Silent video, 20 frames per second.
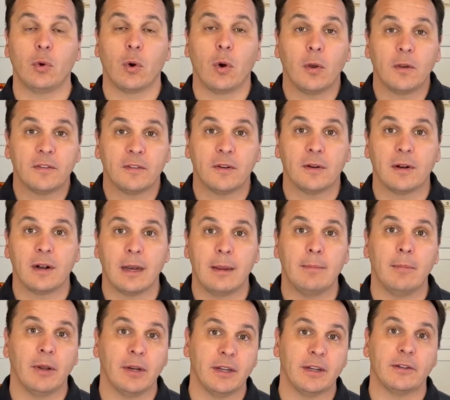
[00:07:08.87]
constantly
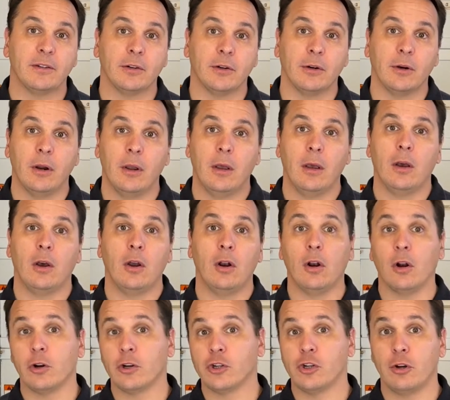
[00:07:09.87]
monitor a
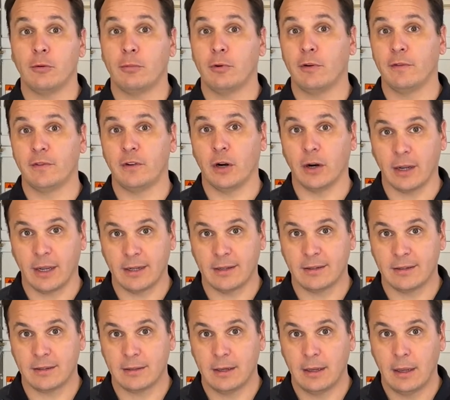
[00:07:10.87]
large number of
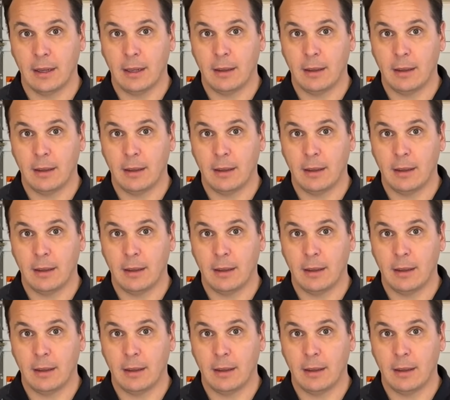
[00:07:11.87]
targets